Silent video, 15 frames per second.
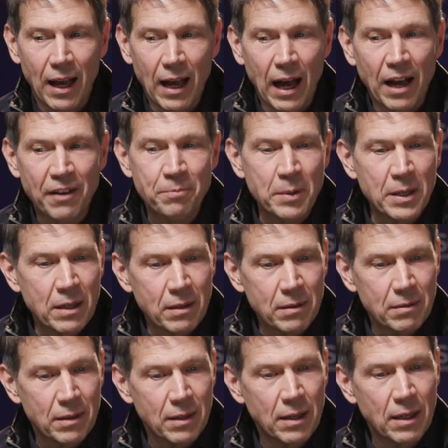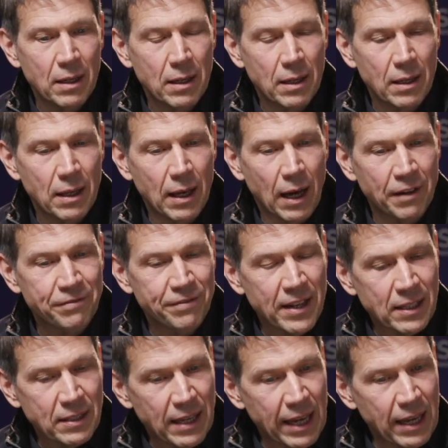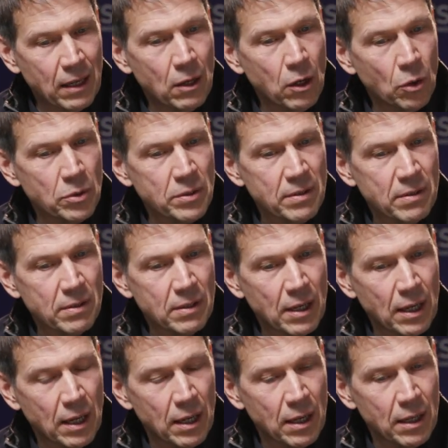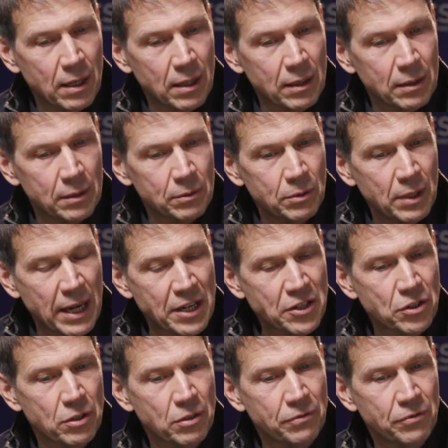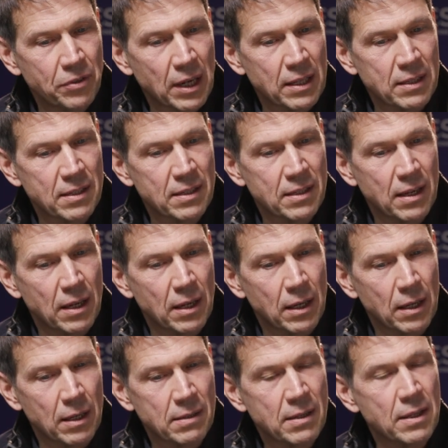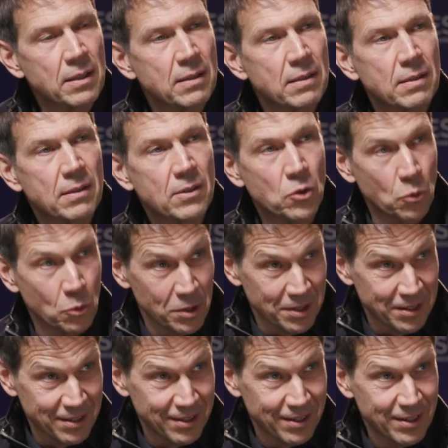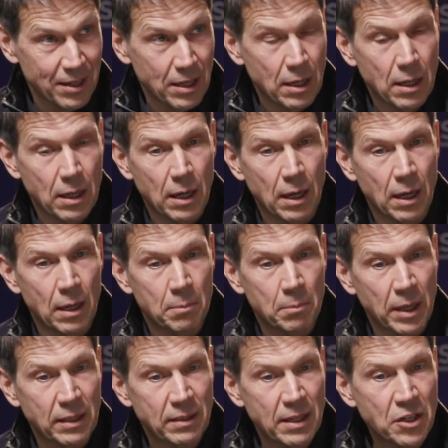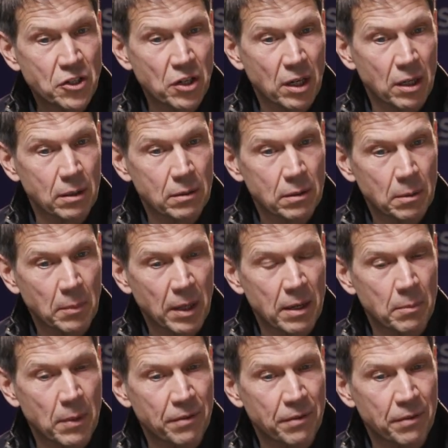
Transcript: I felt a close relation to France since school. And my teacher, my